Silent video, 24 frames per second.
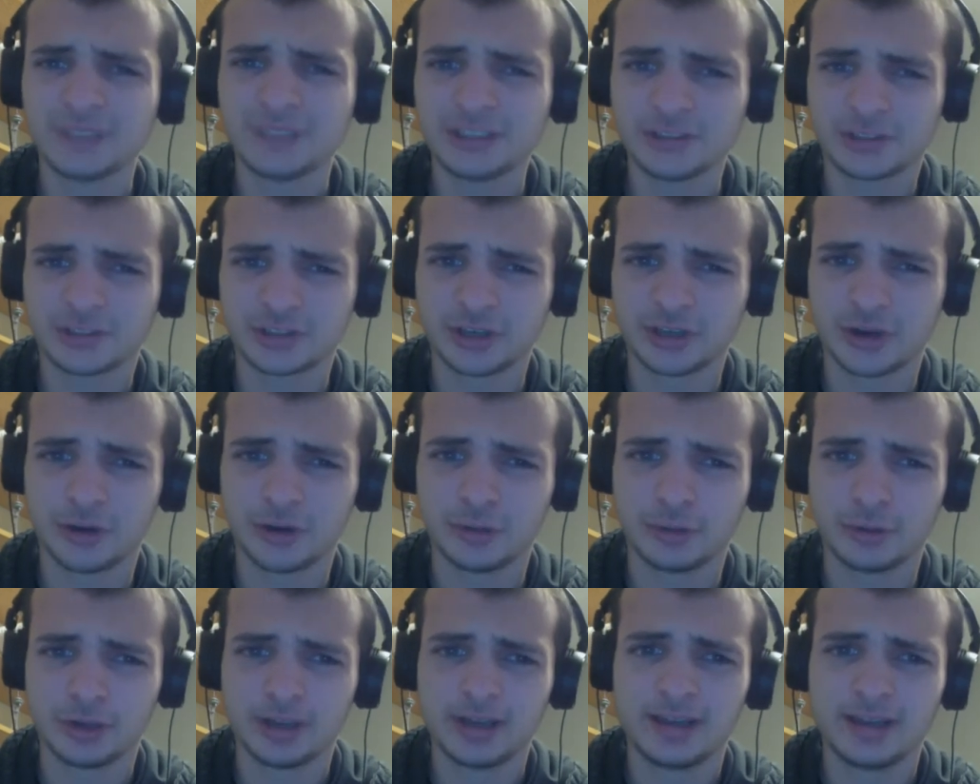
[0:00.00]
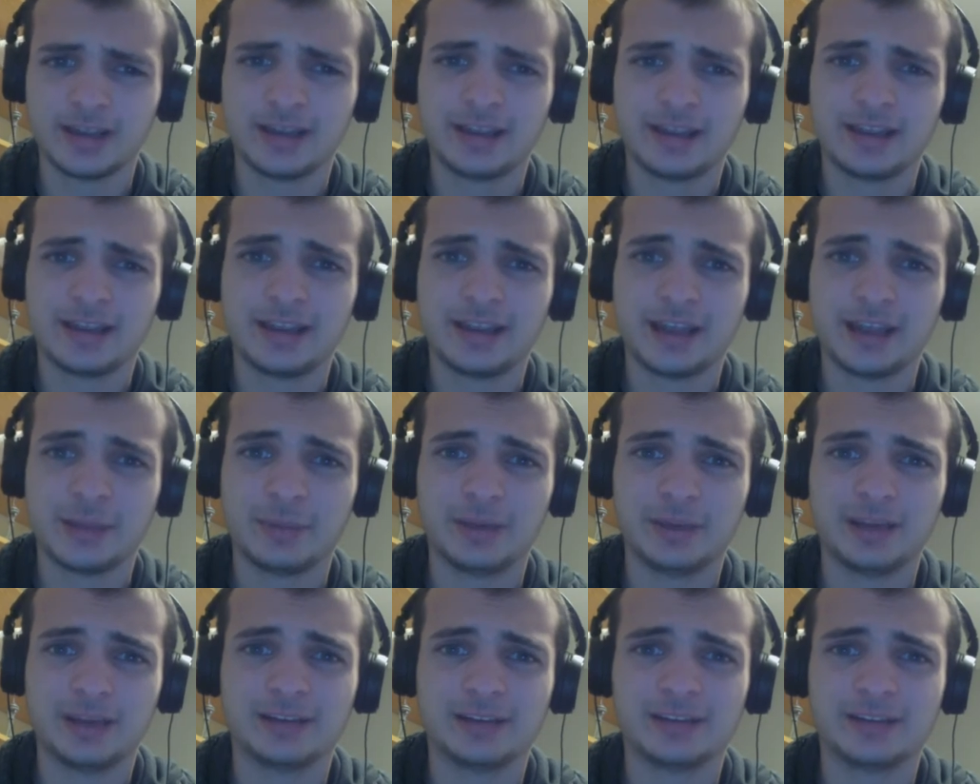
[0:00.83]
So, I
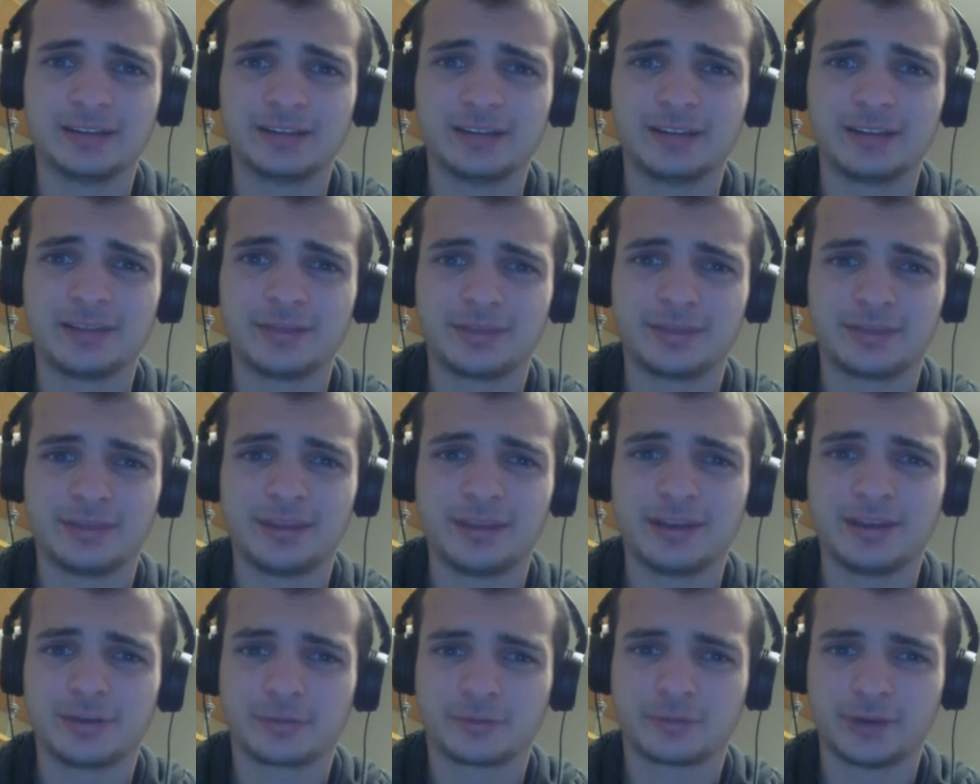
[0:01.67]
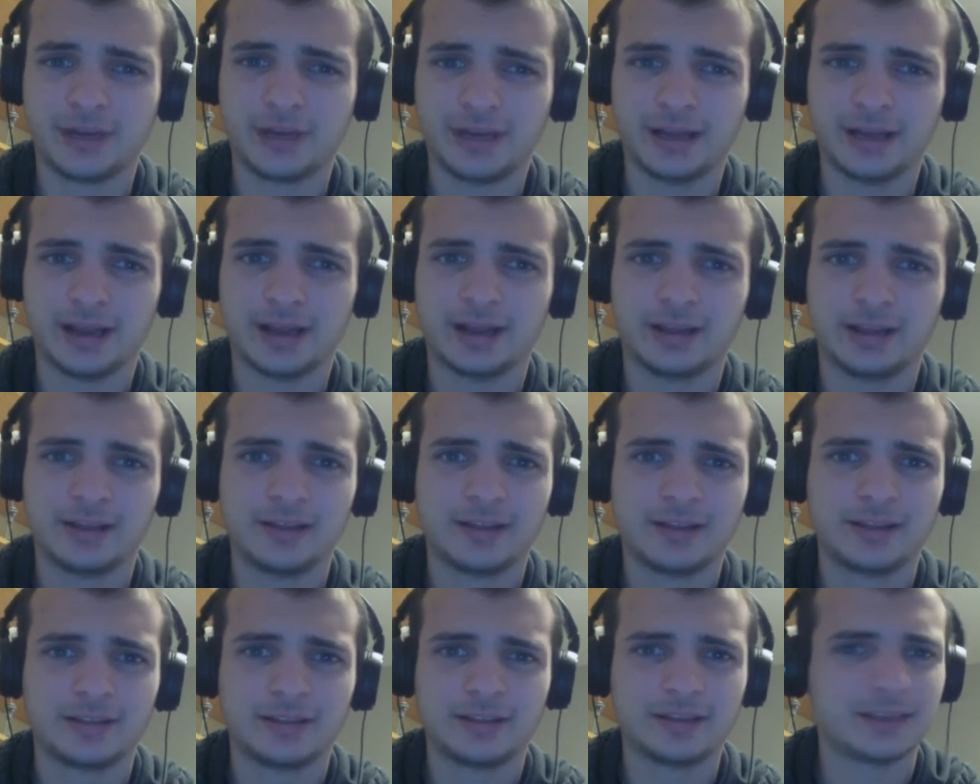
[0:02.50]
mean, in Arena,
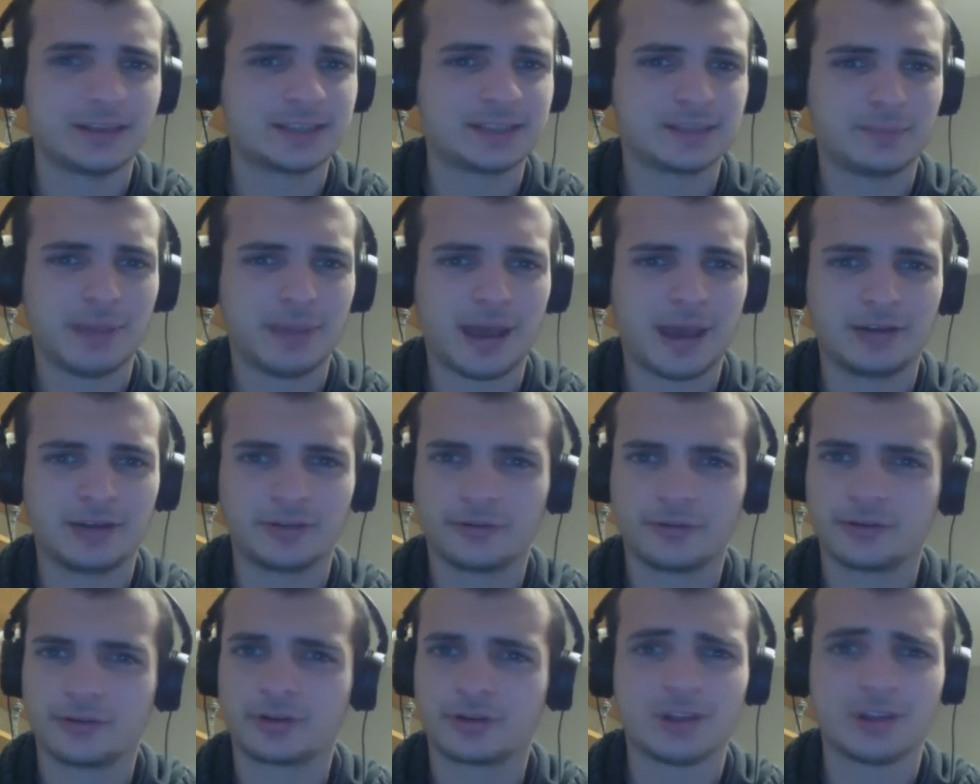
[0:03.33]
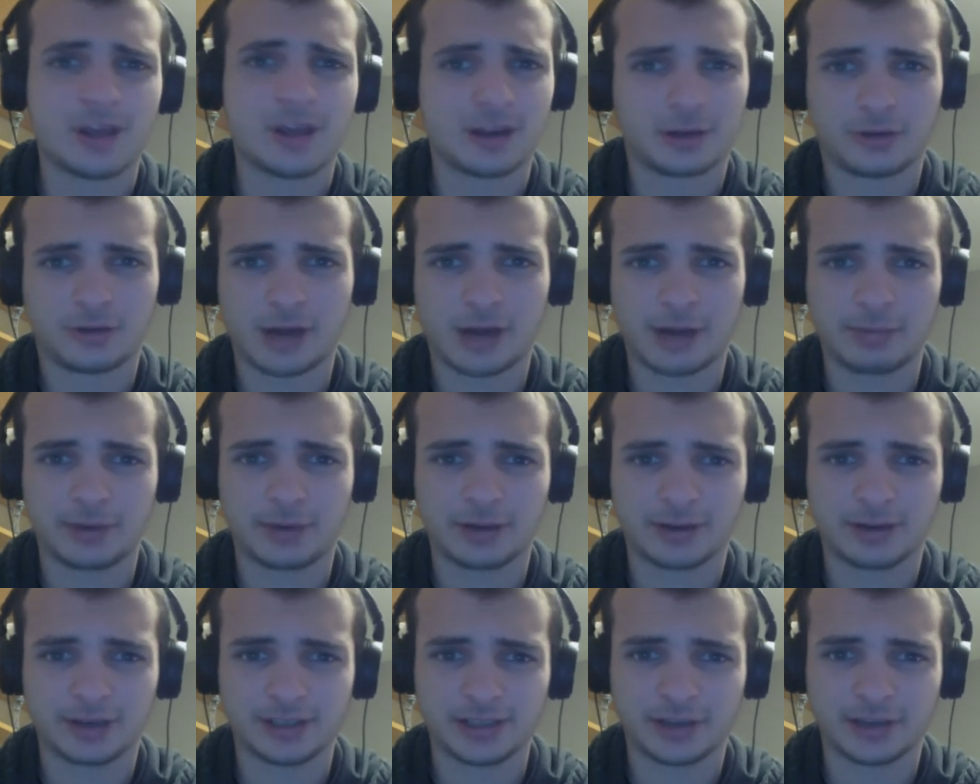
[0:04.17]
that doesn't matter. There are a lot of crappy
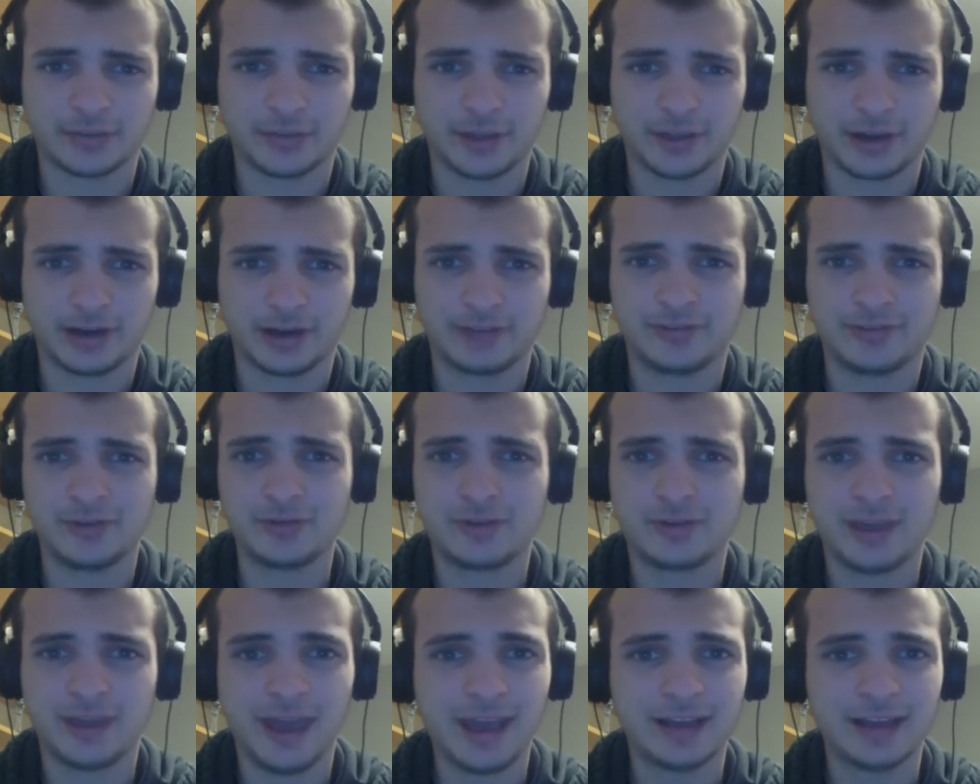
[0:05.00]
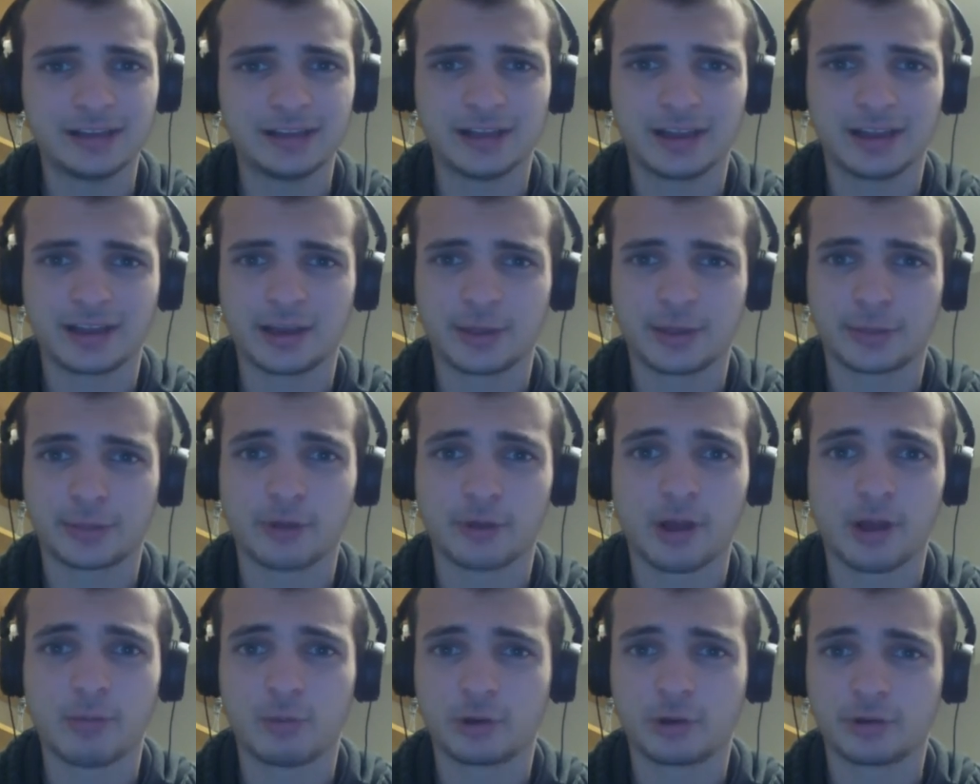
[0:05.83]
cards out there. If you get like a
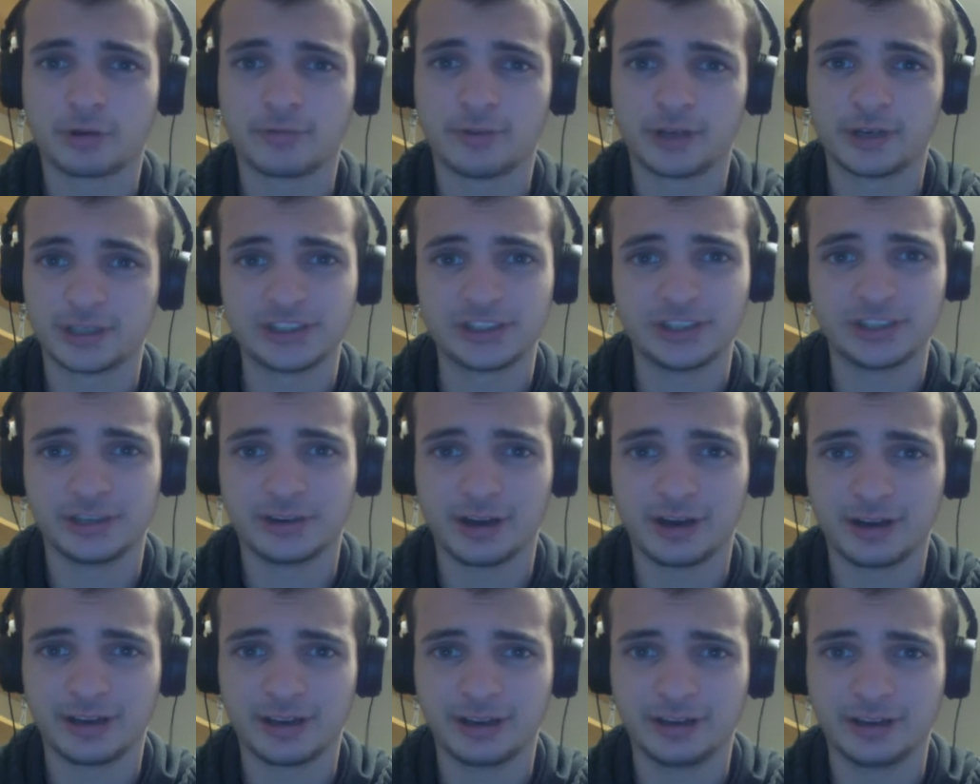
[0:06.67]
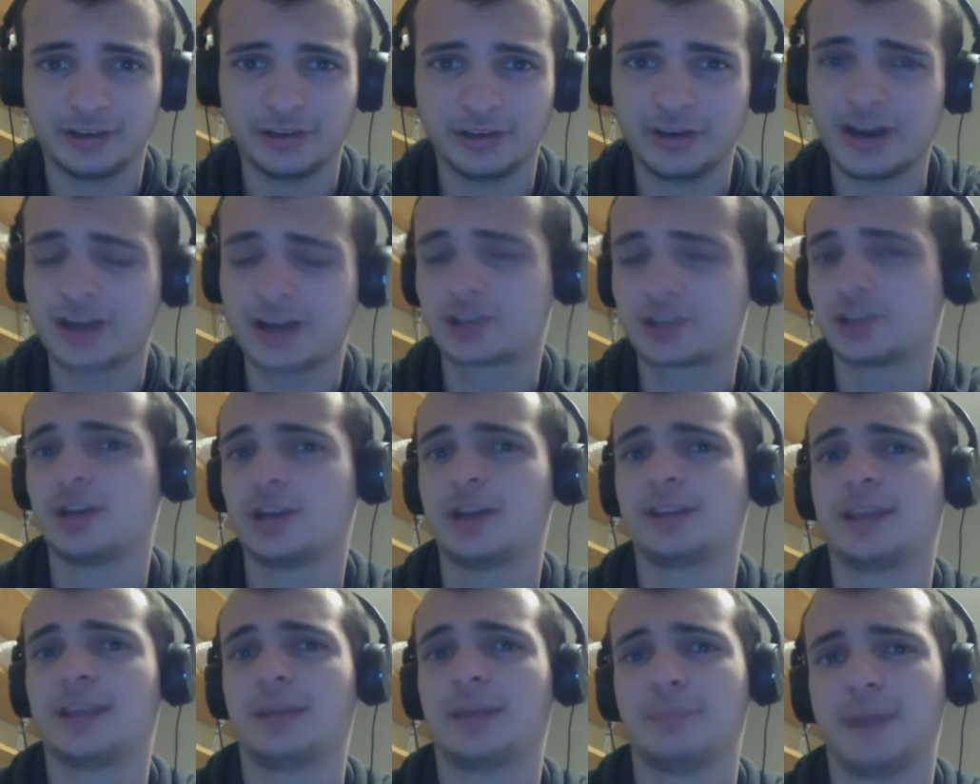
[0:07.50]
Thrallmore Farseer out of here, you're actually
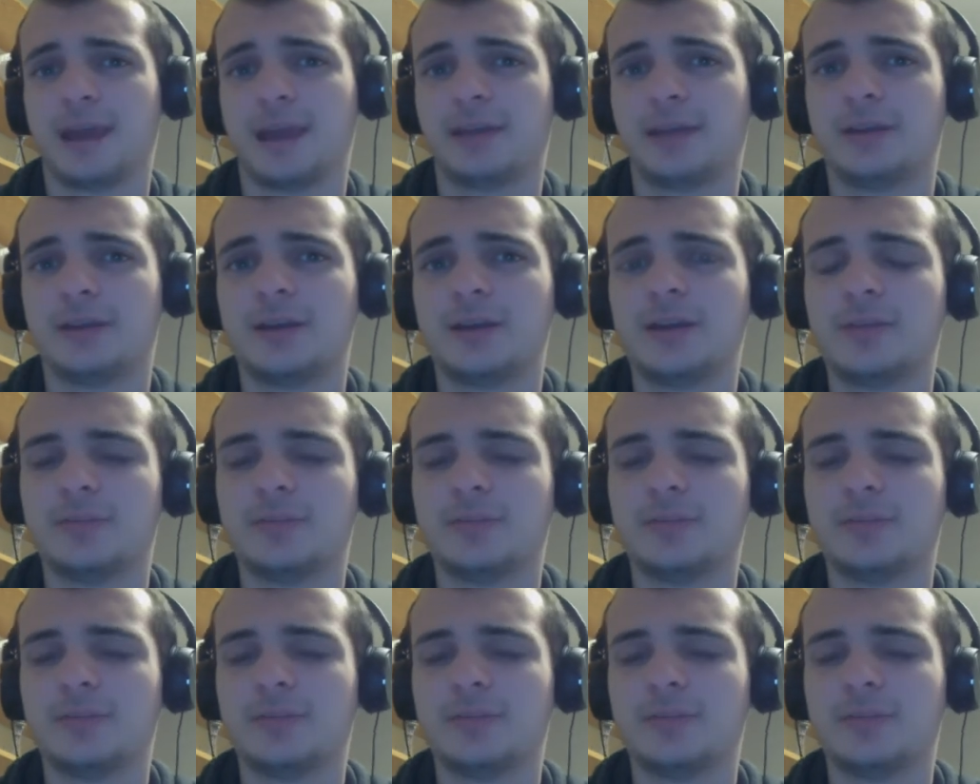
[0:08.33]
not that mad.